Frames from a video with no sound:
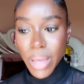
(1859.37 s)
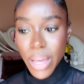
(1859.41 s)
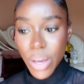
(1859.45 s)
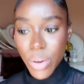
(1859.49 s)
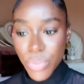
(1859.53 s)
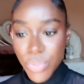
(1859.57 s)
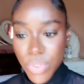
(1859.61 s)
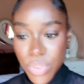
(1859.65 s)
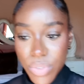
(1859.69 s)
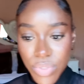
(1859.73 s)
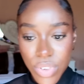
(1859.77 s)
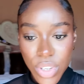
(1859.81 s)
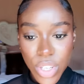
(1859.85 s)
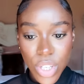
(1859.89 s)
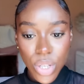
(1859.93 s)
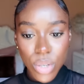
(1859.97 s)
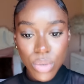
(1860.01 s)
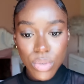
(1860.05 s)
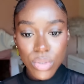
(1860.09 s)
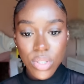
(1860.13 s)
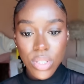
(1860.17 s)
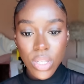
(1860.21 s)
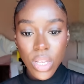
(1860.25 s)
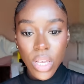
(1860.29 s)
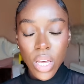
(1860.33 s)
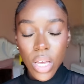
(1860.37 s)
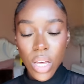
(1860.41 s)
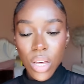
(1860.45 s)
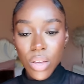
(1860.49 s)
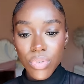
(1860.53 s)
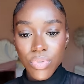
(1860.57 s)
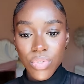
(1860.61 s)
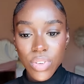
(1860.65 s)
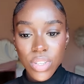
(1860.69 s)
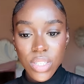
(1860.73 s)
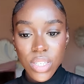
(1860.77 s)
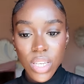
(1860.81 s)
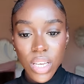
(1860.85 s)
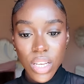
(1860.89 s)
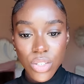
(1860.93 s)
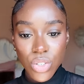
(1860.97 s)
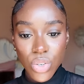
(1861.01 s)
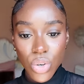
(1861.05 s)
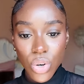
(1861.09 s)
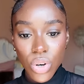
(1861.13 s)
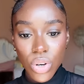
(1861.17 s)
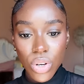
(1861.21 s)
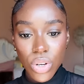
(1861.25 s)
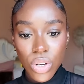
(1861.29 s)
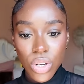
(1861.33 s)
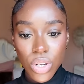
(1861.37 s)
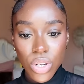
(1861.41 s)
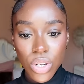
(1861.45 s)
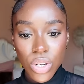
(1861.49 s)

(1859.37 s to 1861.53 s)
outfit videos for TikTok.